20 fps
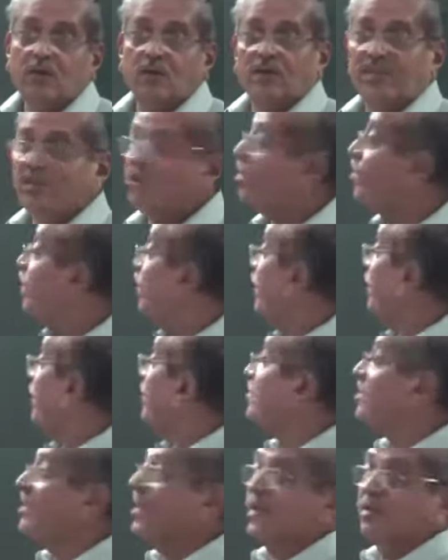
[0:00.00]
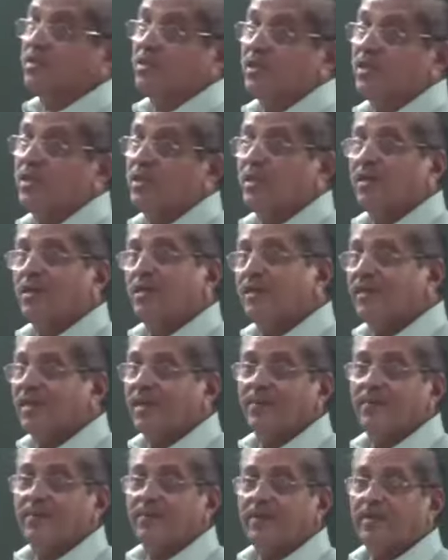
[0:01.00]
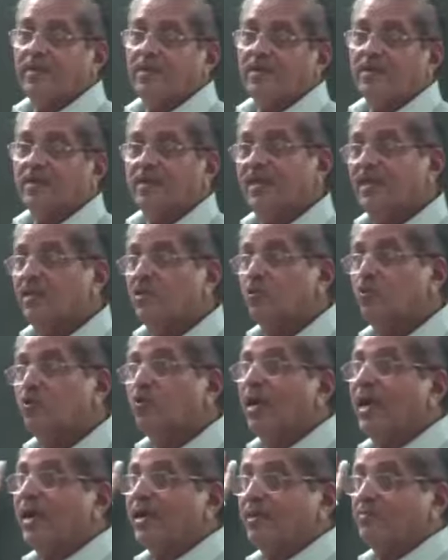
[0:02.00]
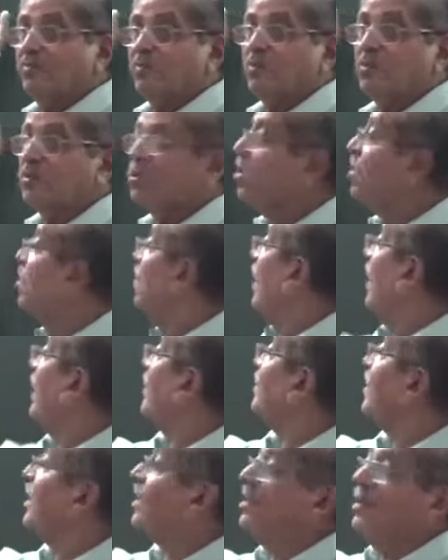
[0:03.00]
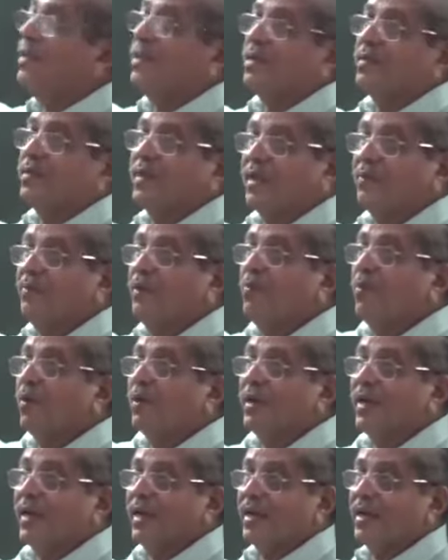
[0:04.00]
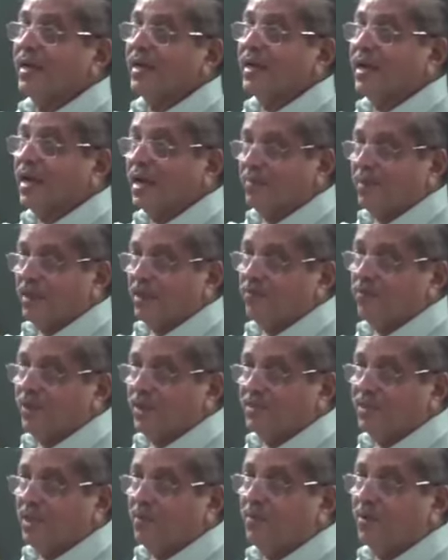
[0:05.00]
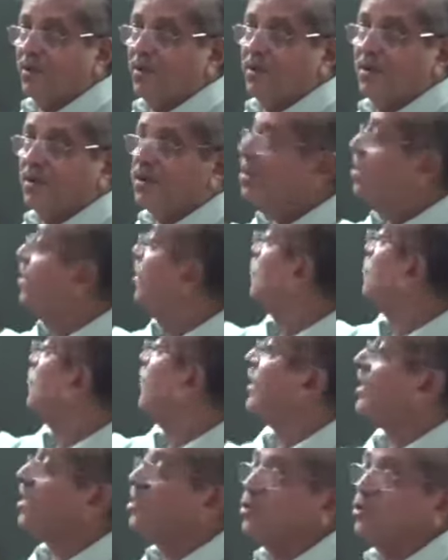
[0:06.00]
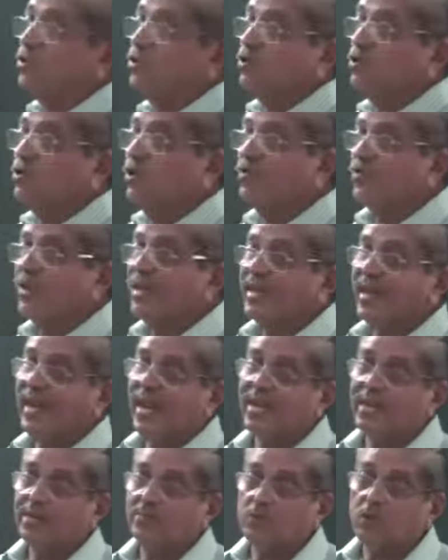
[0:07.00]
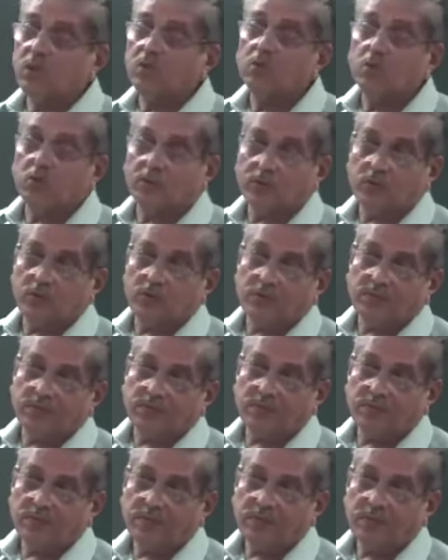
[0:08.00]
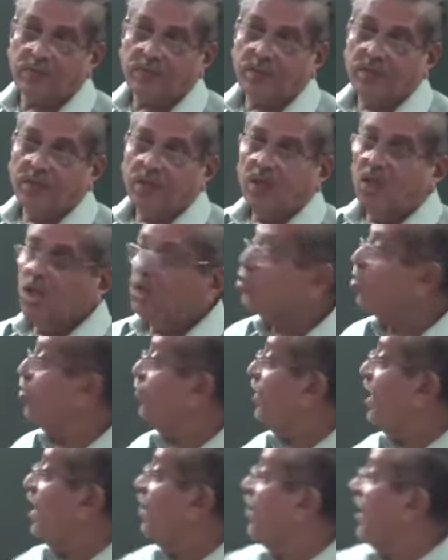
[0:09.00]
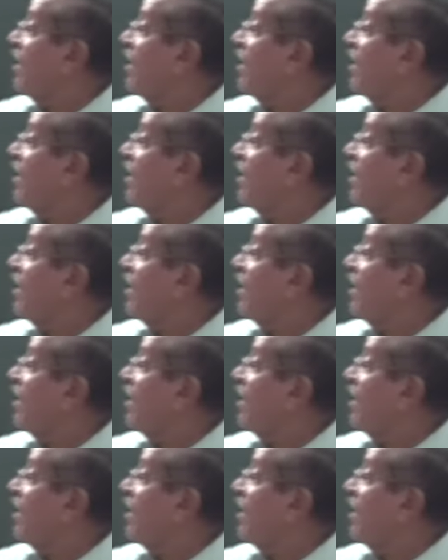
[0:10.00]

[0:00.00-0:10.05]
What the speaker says: Need not be between C and C, it can be between any two atoms, and then the doubly bonded carbon, for example, it should be attached to two different atoms or groups. So, we have